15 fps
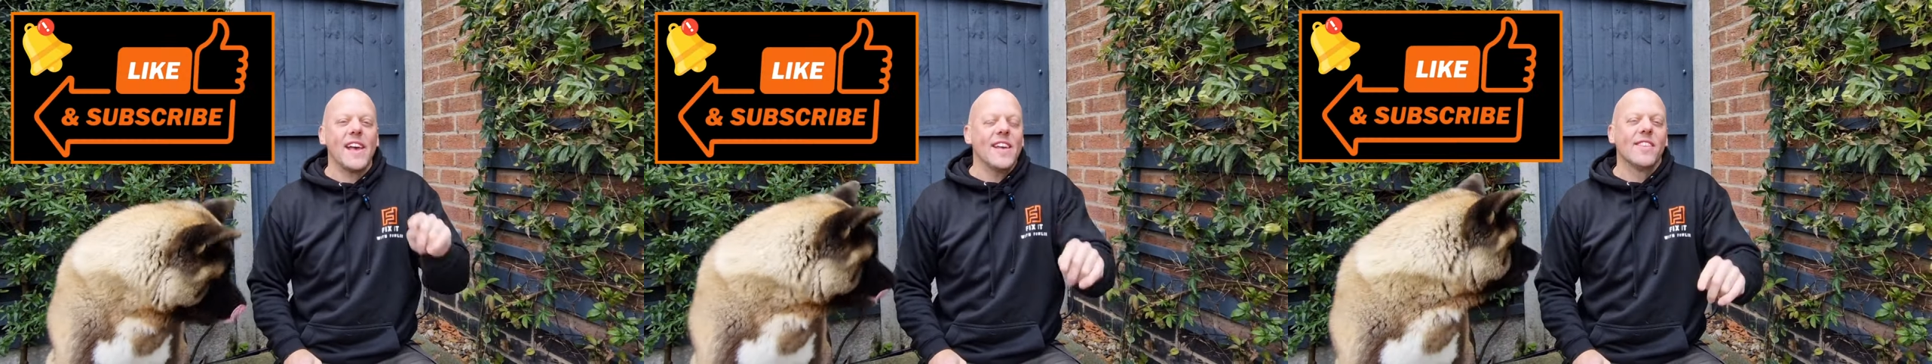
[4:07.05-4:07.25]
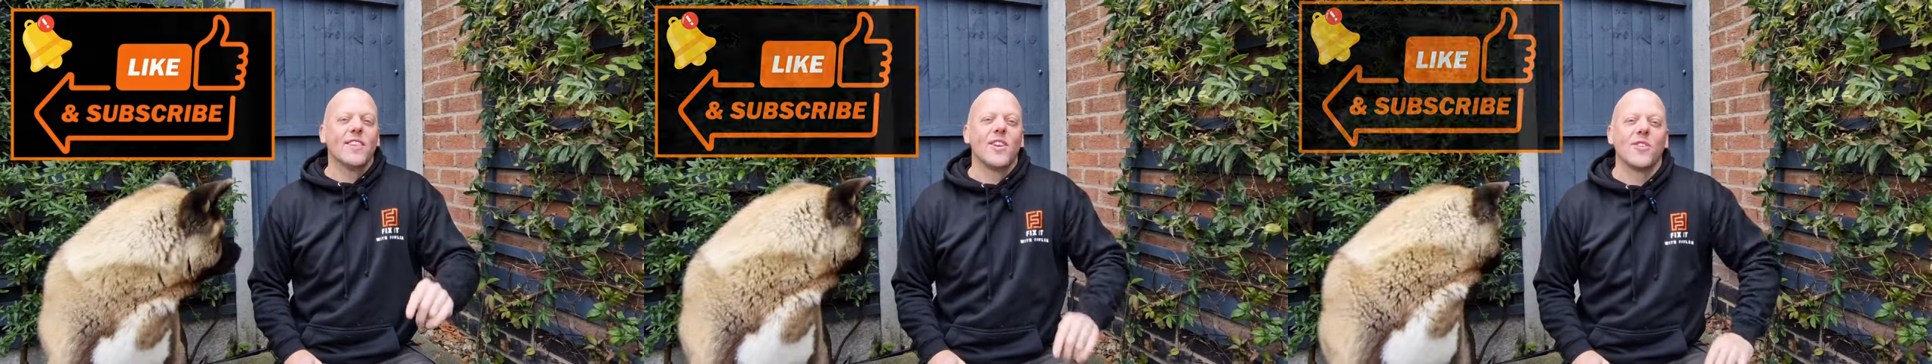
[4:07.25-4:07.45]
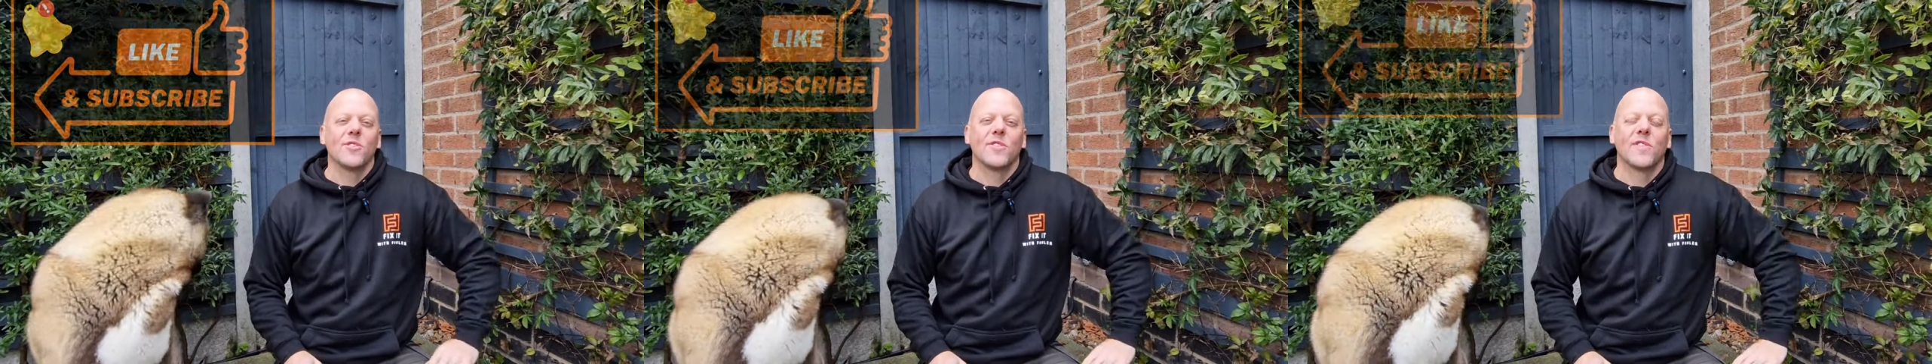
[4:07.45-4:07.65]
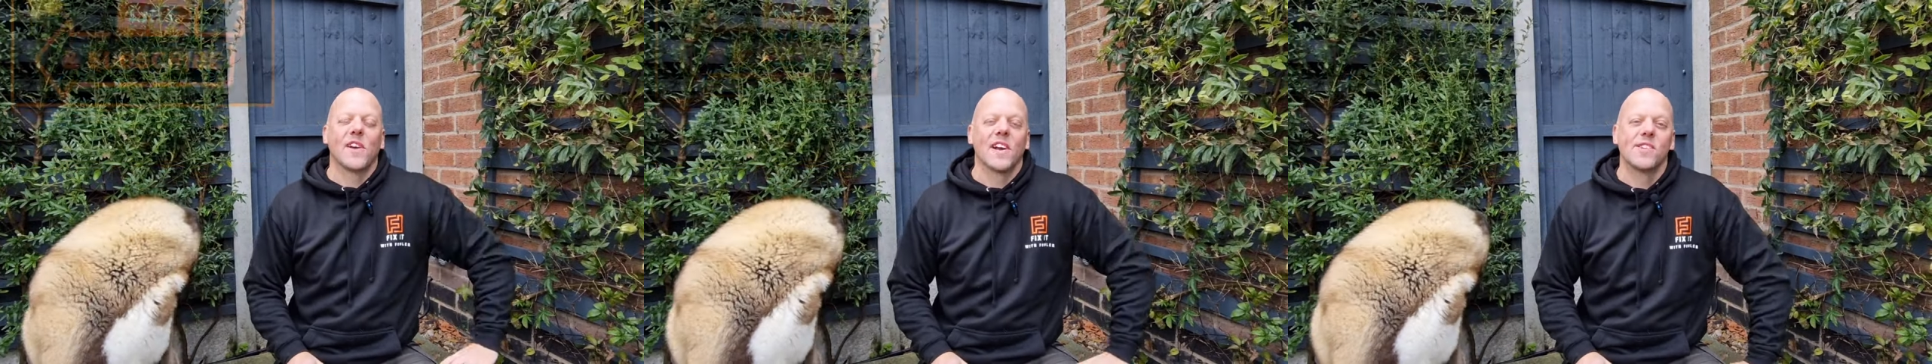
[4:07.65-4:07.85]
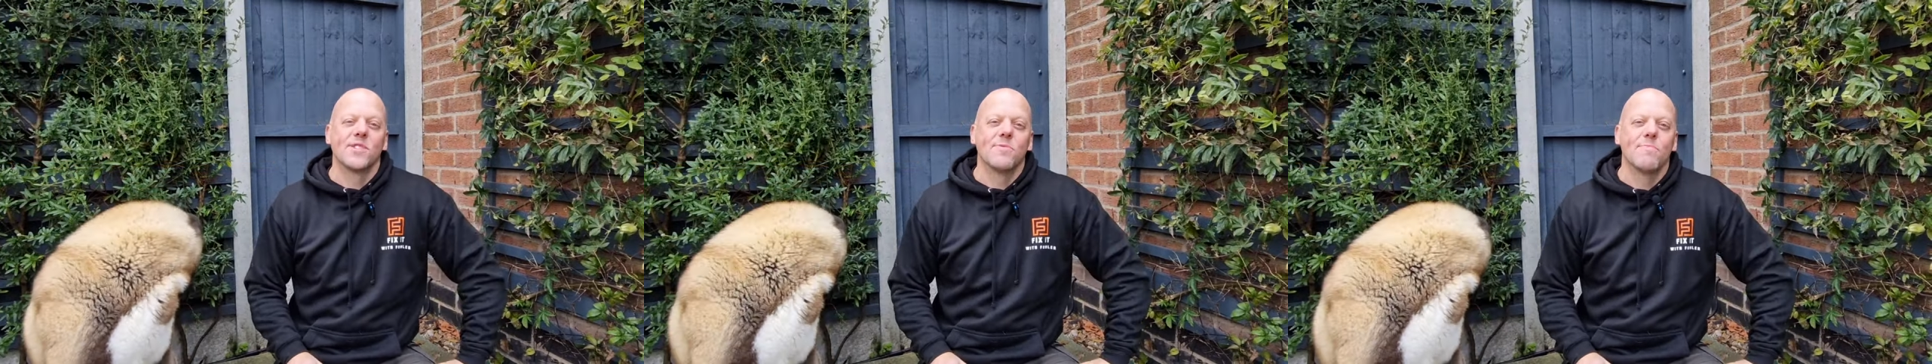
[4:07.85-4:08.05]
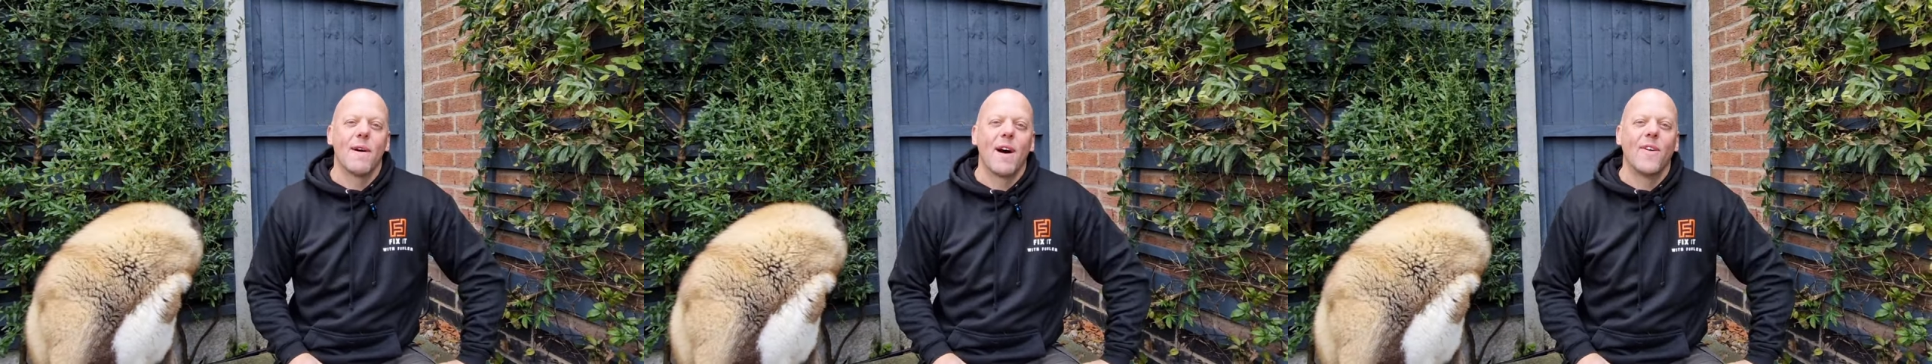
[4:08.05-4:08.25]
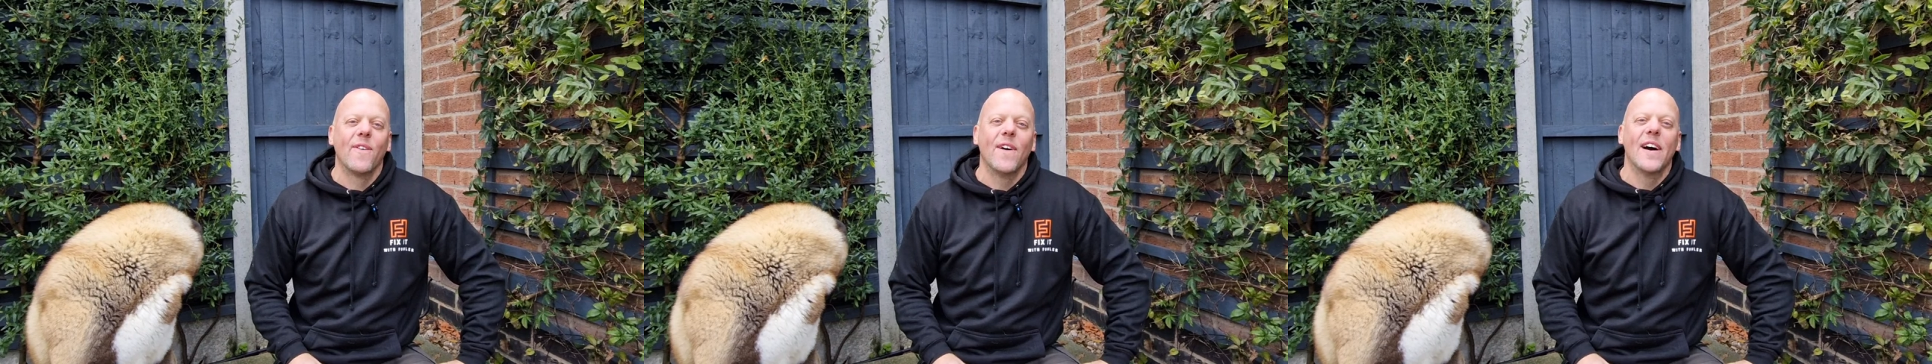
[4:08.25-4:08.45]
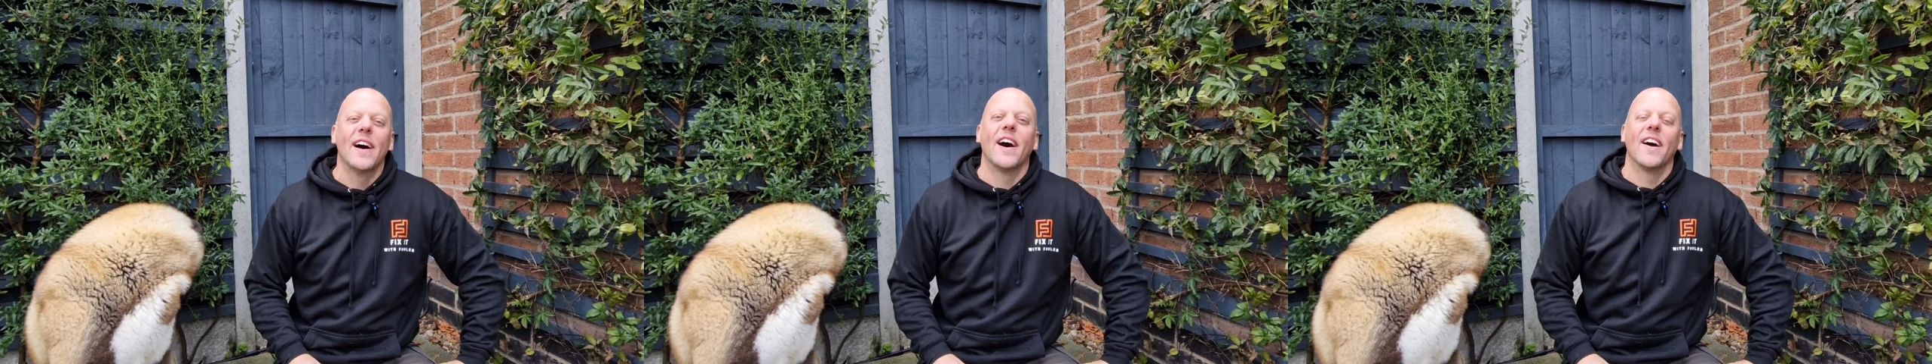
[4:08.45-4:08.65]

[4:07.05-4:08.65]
hit the notification bell,